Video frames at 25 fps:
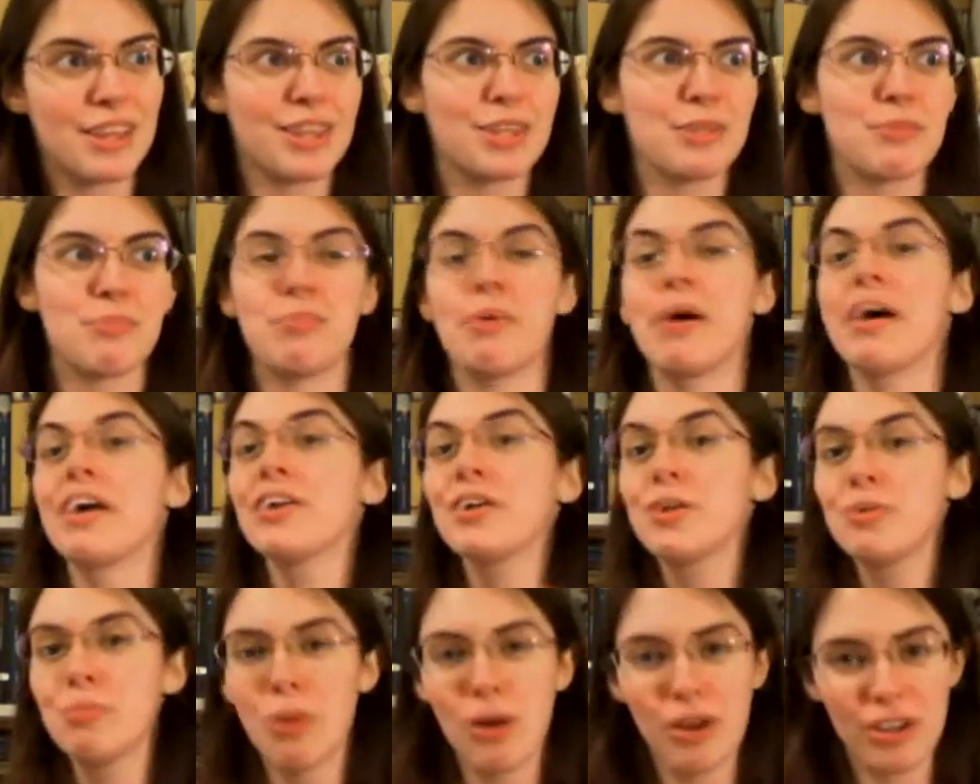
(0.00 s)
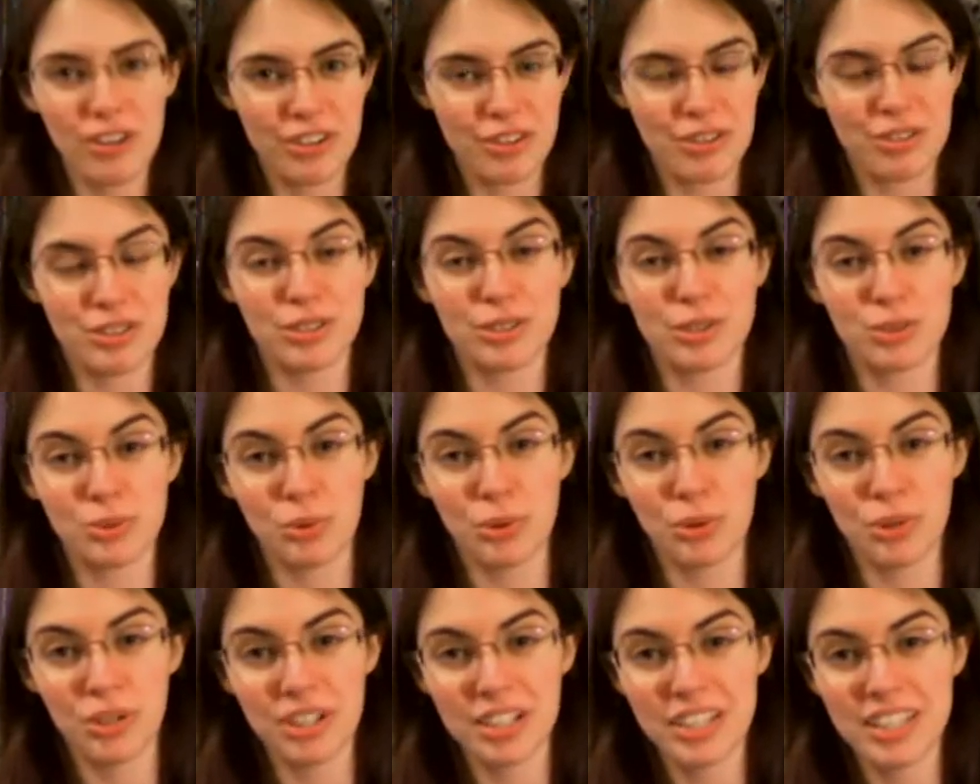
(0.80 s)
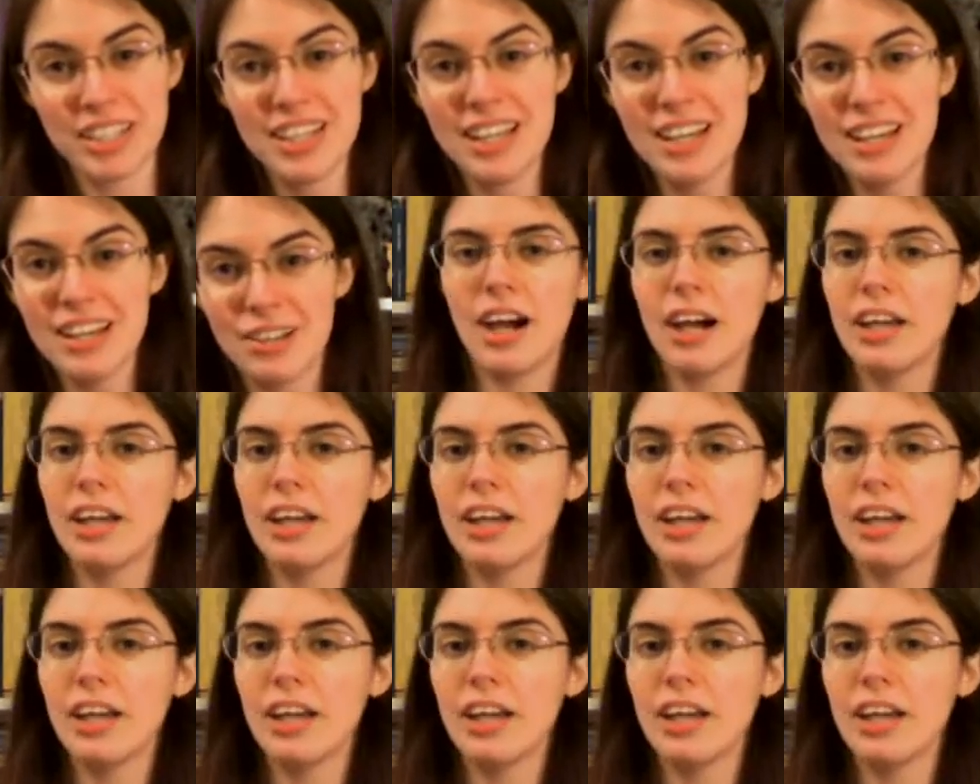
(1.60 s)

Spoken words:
The better part of the story.